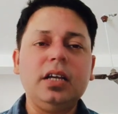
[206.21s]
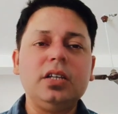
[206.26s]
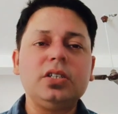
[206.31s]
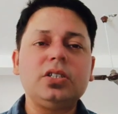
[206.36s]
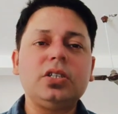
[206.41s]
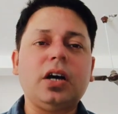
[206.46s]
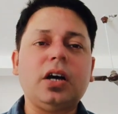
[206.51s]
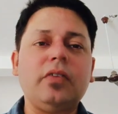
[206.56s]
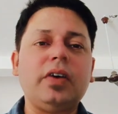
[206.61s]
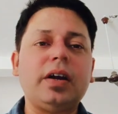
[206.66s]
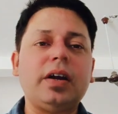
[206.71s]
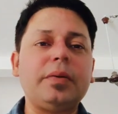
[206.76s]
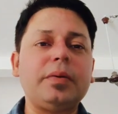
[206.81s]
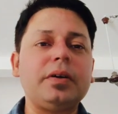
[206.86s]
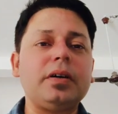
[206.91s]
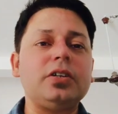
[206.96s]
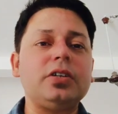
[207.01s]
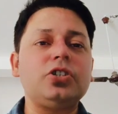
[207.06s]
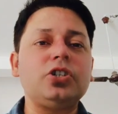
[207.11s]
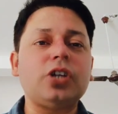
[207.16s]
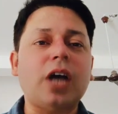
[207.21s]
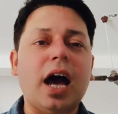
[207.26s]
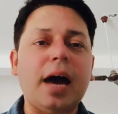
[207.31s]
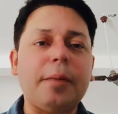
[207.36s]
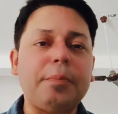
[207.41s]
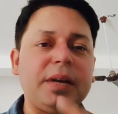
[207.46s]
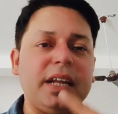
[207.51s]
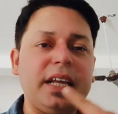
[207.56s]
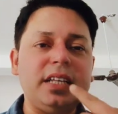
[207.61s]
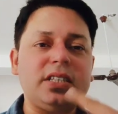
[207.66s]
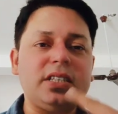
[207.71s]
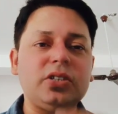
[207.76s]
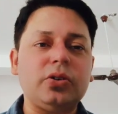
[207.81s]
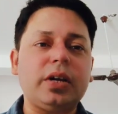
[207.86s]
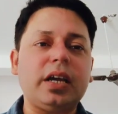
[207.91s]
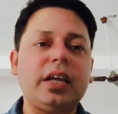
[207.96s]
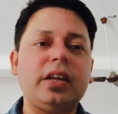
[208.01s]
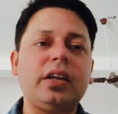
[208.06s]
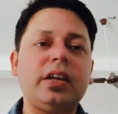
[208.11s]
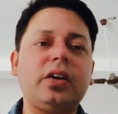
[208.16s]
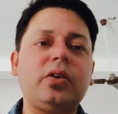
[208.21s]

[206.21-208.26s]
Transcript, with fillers: So our sharp teeth, okay,